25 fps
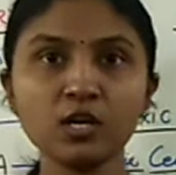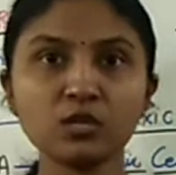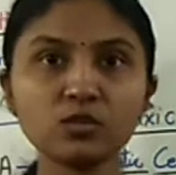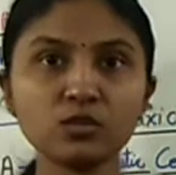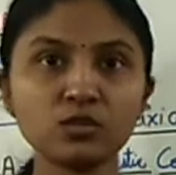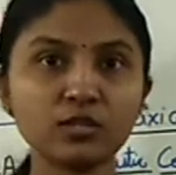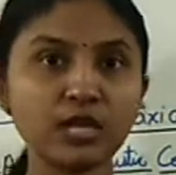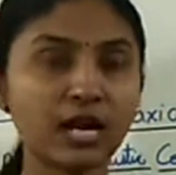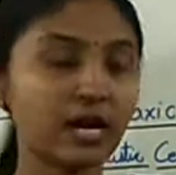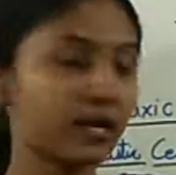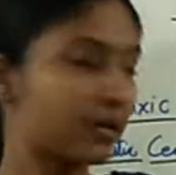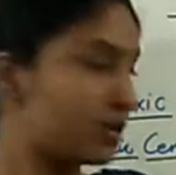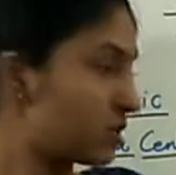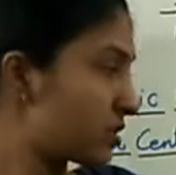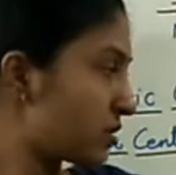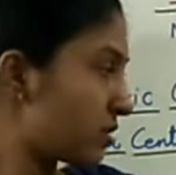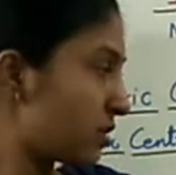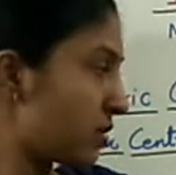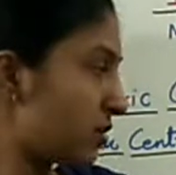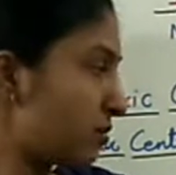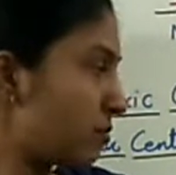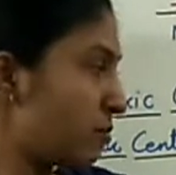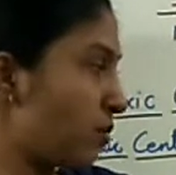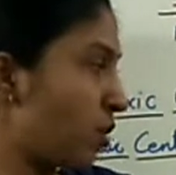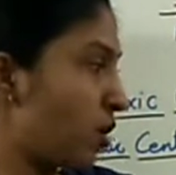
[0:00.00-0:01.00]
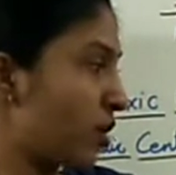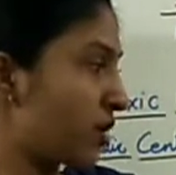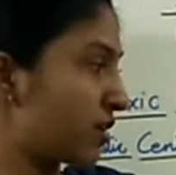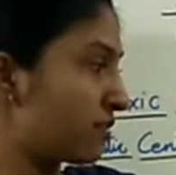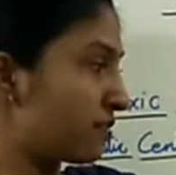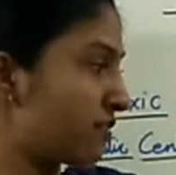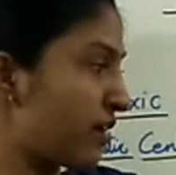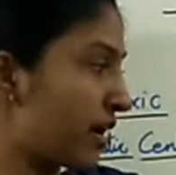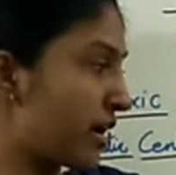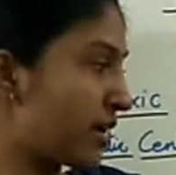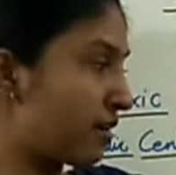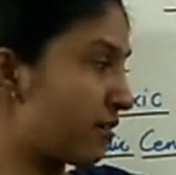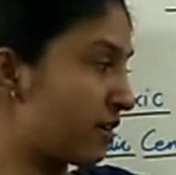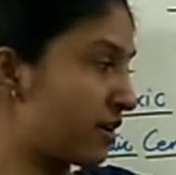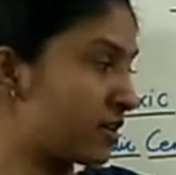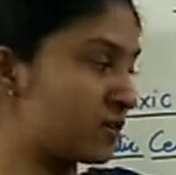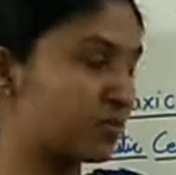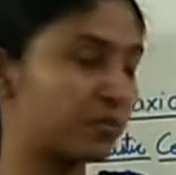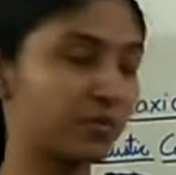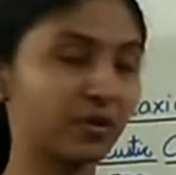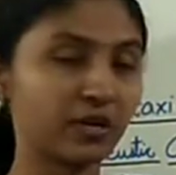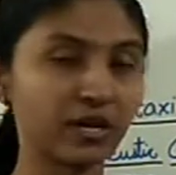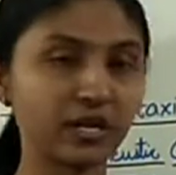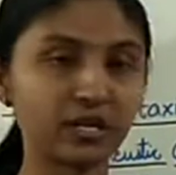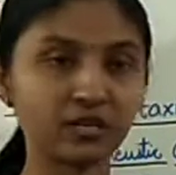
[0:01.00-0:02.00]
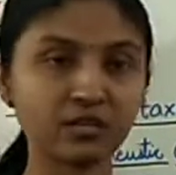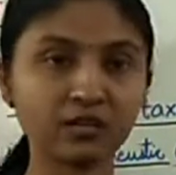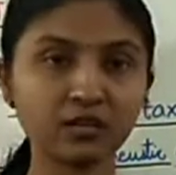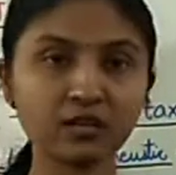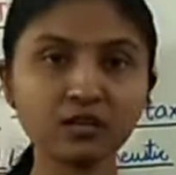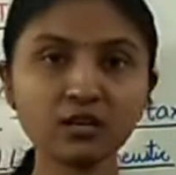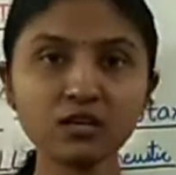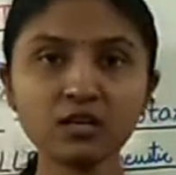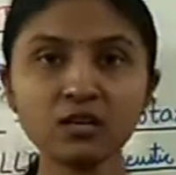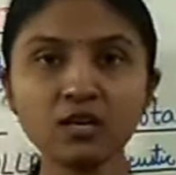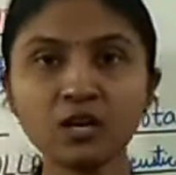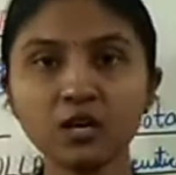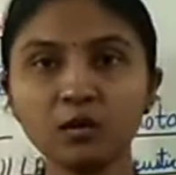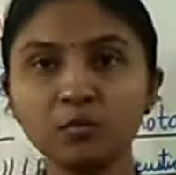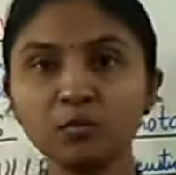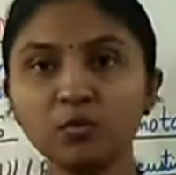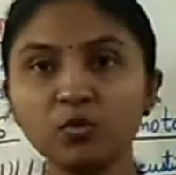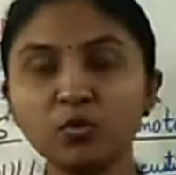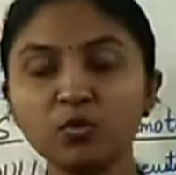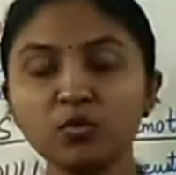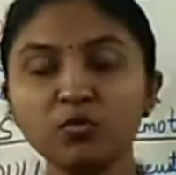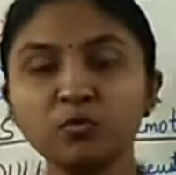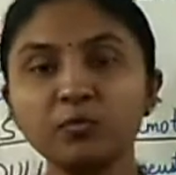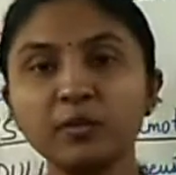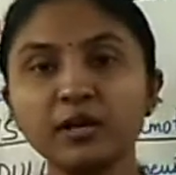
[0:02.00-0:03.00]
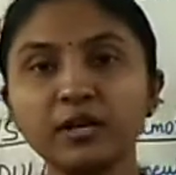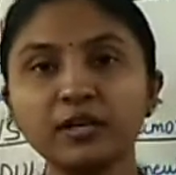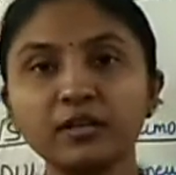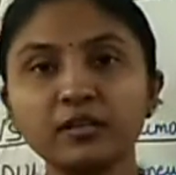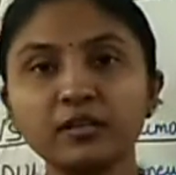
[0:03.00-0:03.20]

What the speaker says: So that is the modified respiratory movement.